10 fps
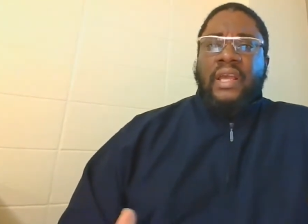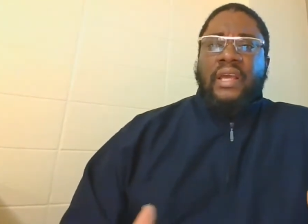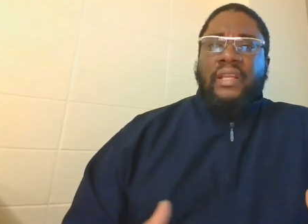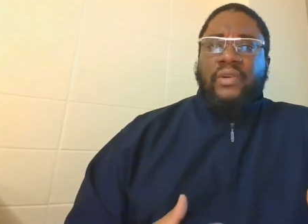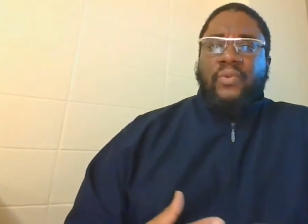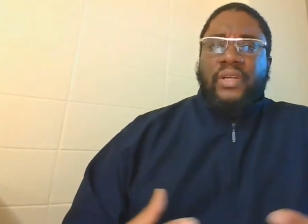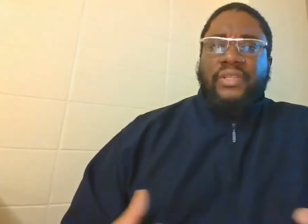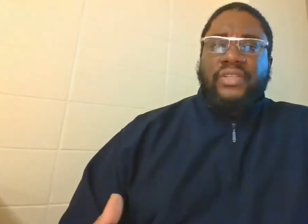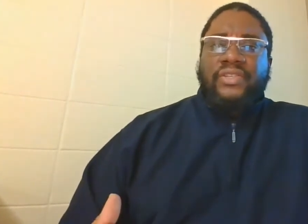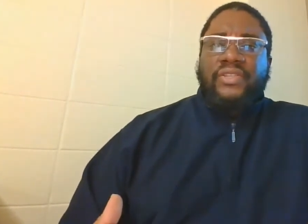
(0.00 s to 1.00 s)
and he
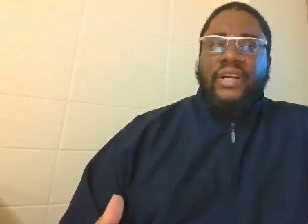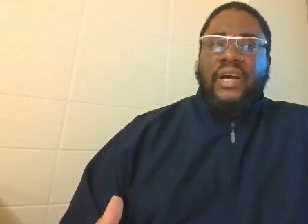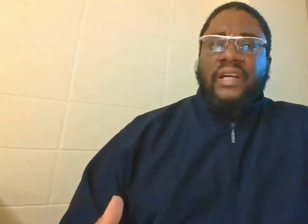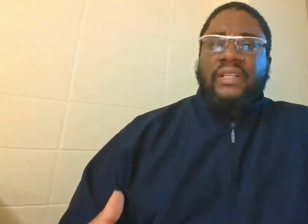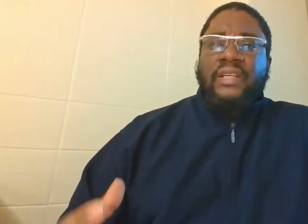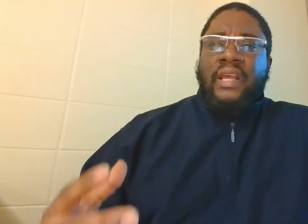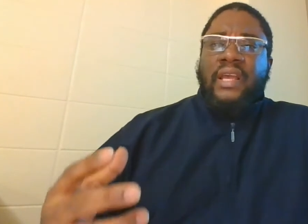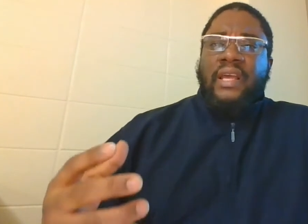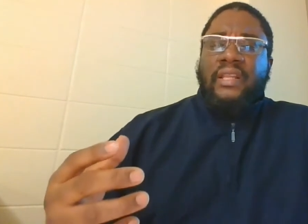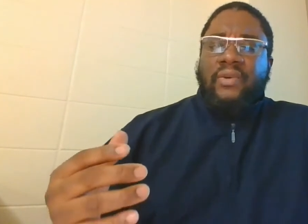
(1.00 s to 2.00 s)
waged his jihad,
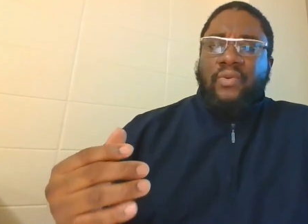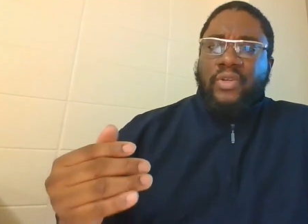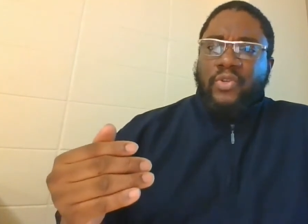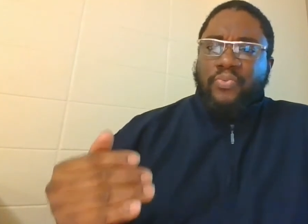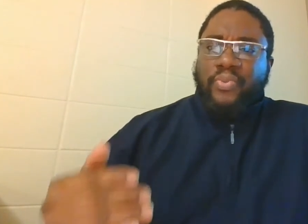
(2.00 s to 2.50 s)
and it was